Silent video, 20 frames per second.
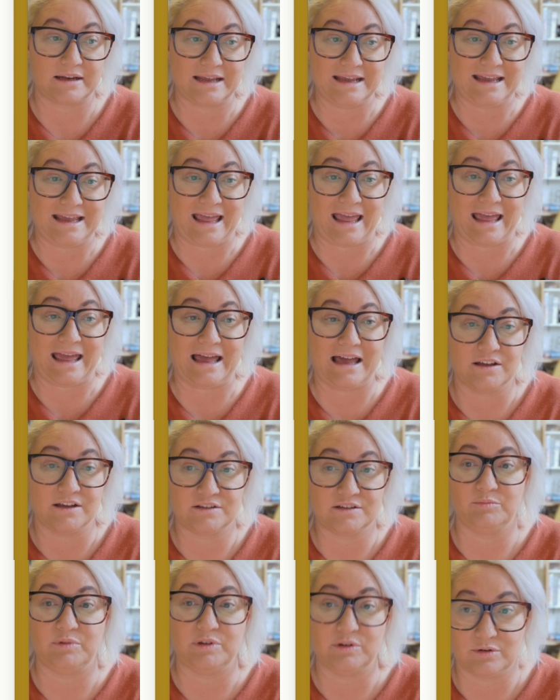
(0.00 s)
how to
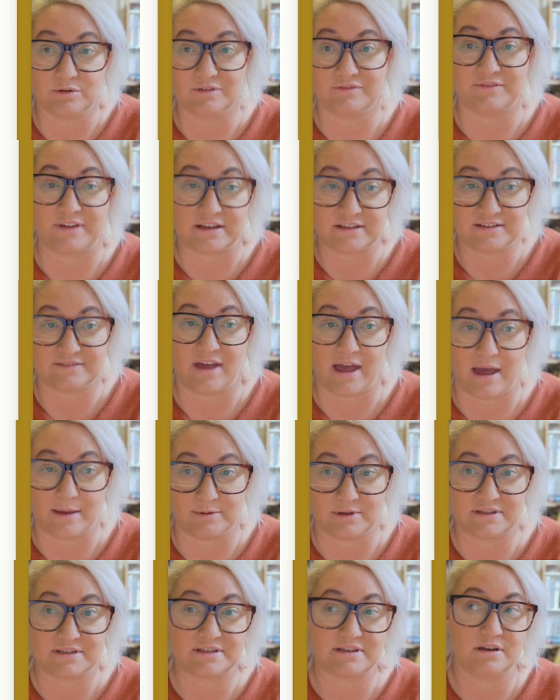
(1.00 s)
build effective
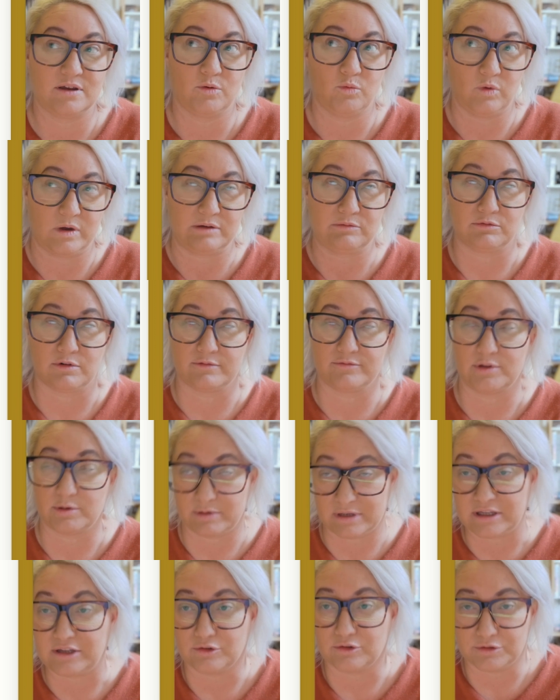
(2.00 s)
habits when reviewing
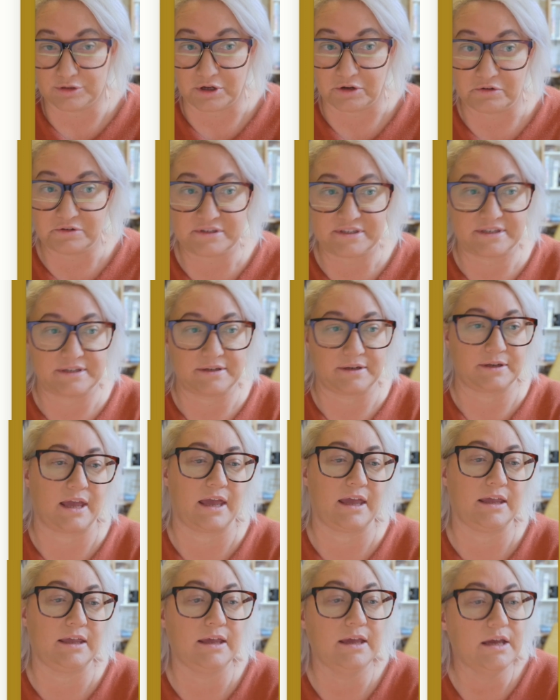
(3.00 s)
your notes, okay?